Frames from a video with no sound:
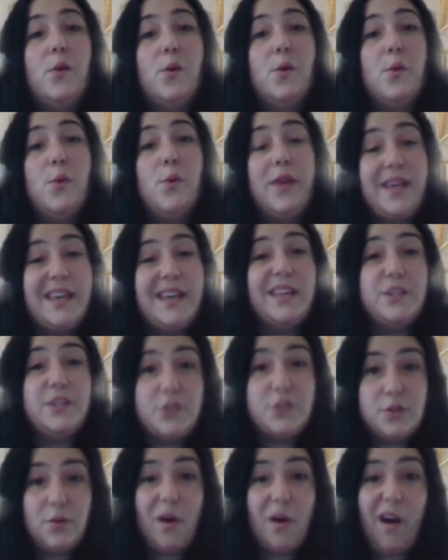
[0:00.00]
"We can
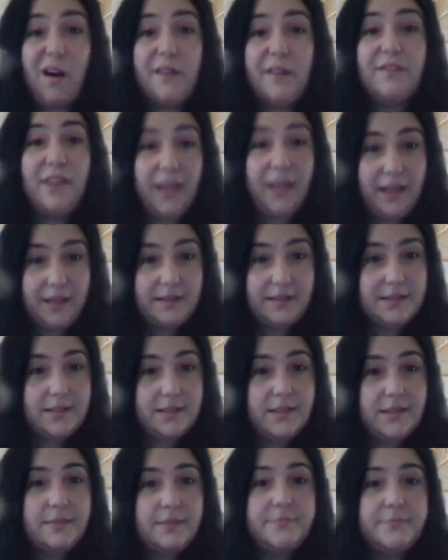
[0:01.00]
do hard
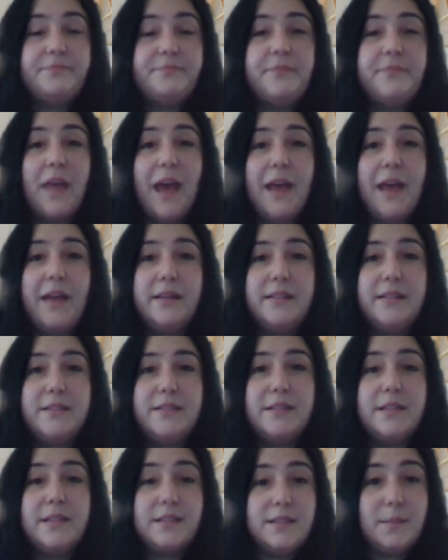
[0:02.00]
things," and
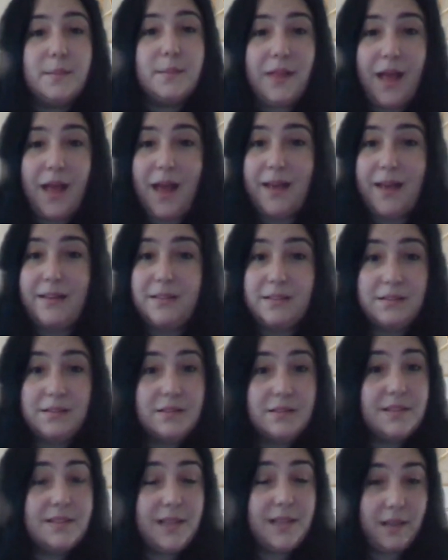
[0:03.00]
this applies
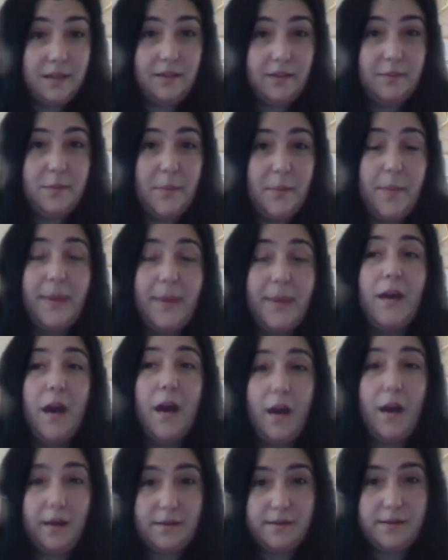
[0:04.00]
still.
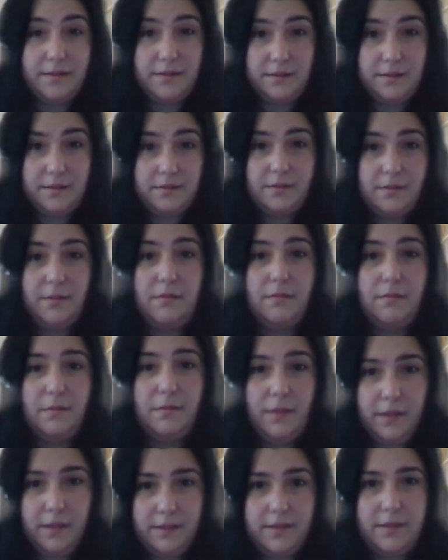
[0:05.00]
Because
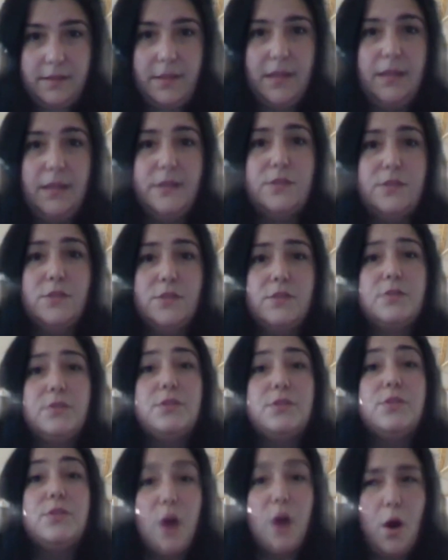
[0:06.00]
this is
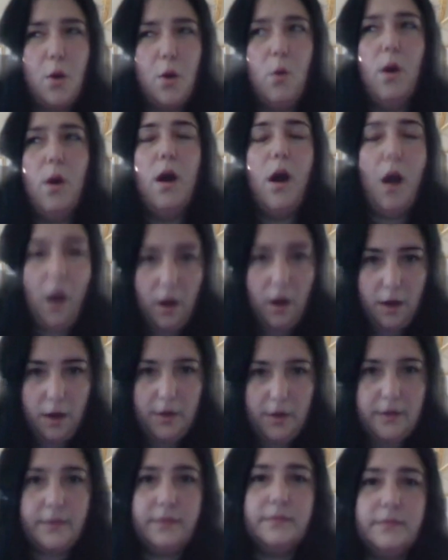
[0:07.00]
so
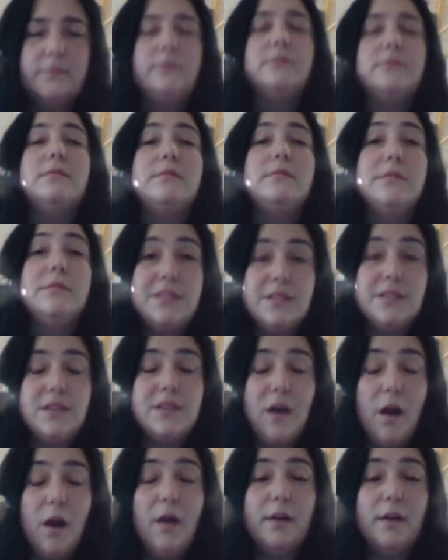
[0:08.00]
hard. This is
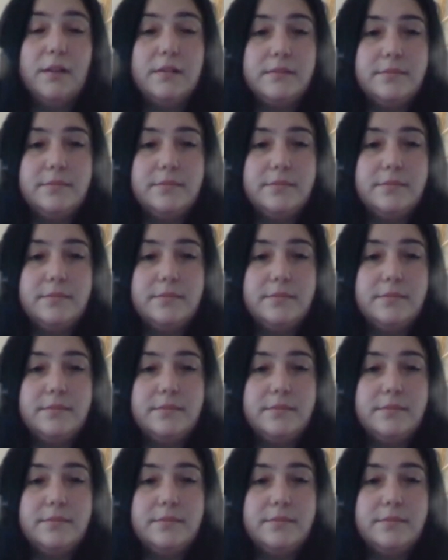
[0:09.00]
hard.